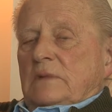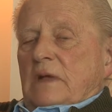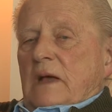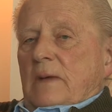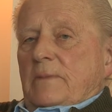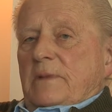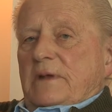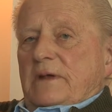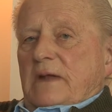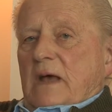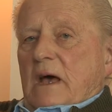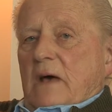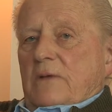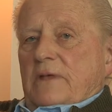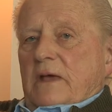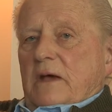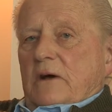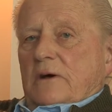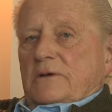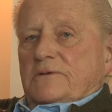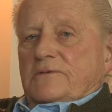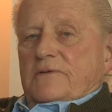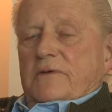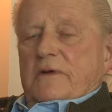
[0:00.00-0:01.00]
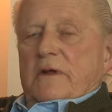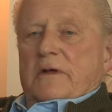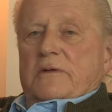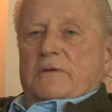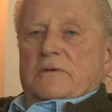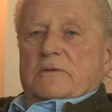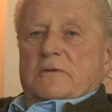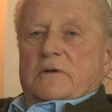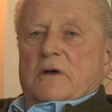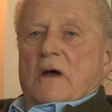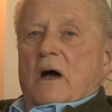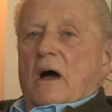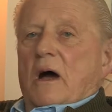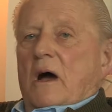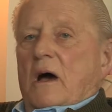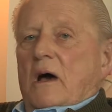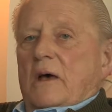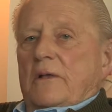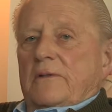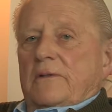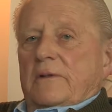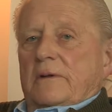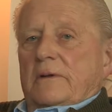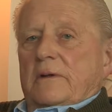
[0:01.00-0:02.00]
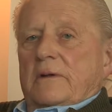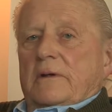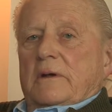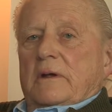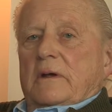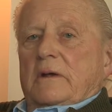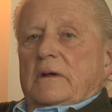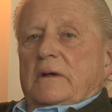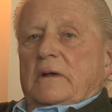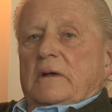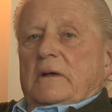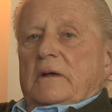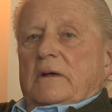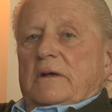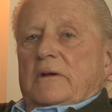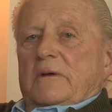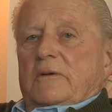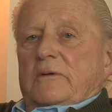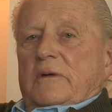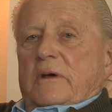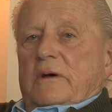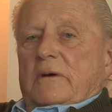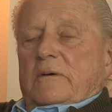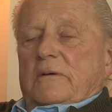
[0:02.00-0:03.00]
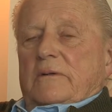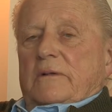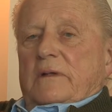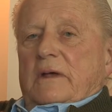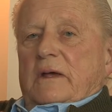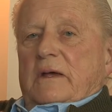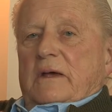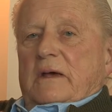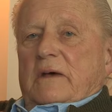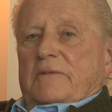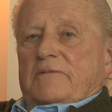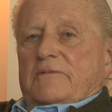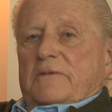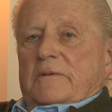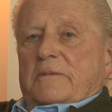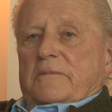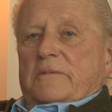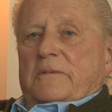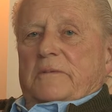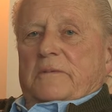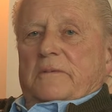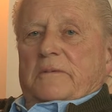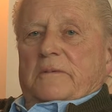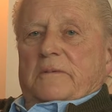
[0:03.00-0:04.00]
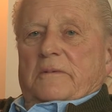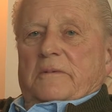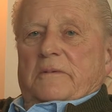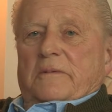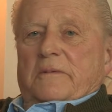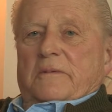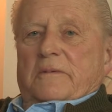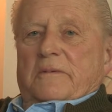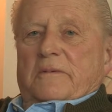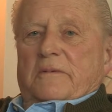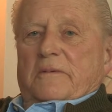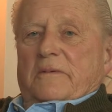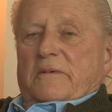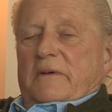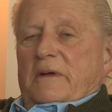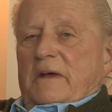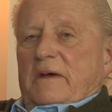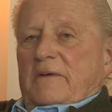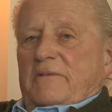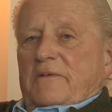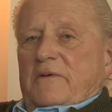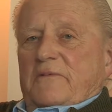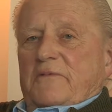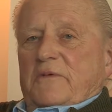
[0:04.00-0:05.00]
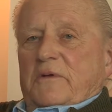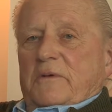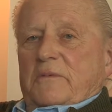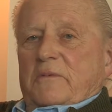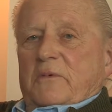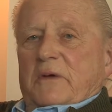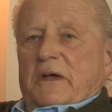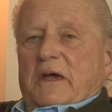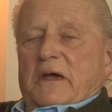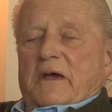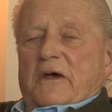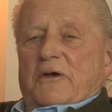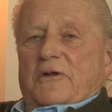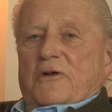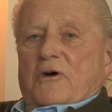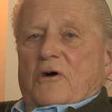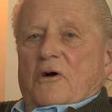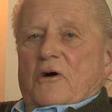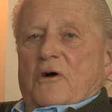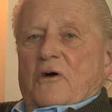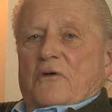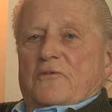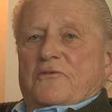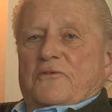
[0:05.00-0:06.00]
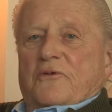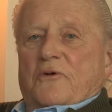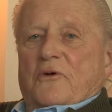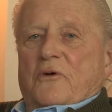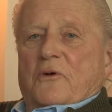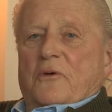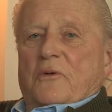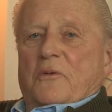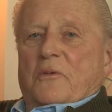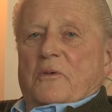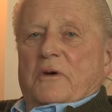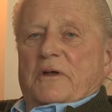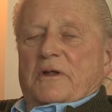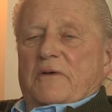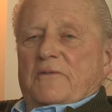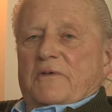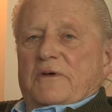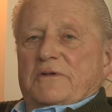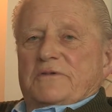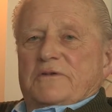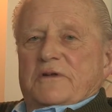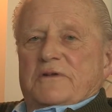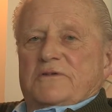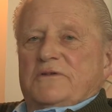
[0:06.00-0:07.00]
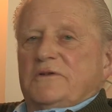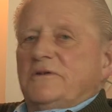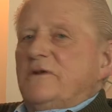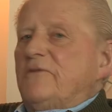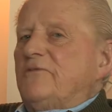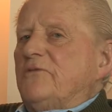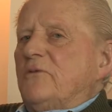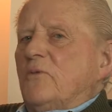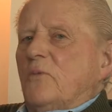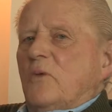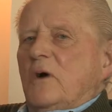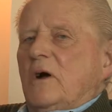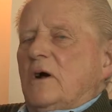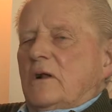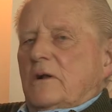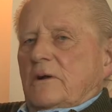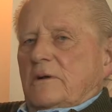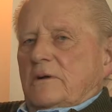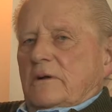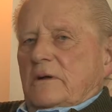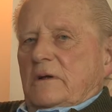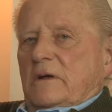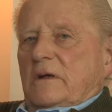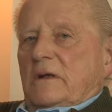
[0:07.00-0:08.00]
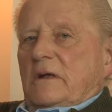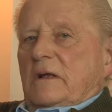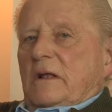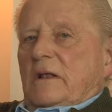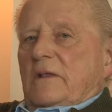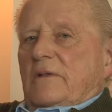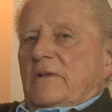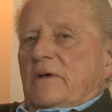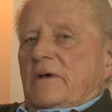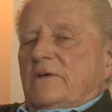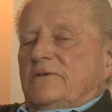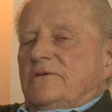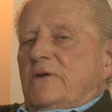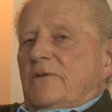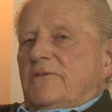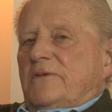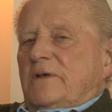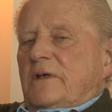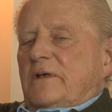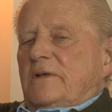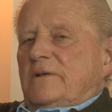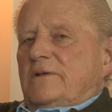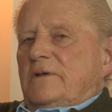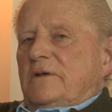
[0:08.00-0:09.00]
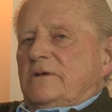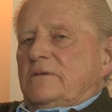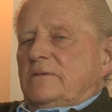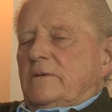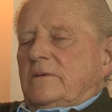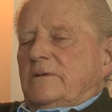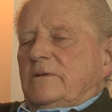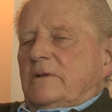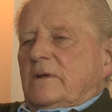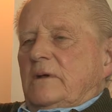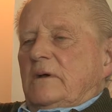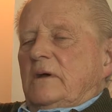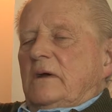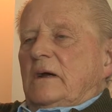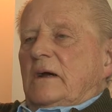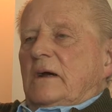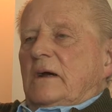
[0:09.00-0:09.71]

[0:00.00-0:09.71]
I mean, now they are their own car, and you know, and they have to have every weekend off or whatever. It's, it's a different world. There's not this. The,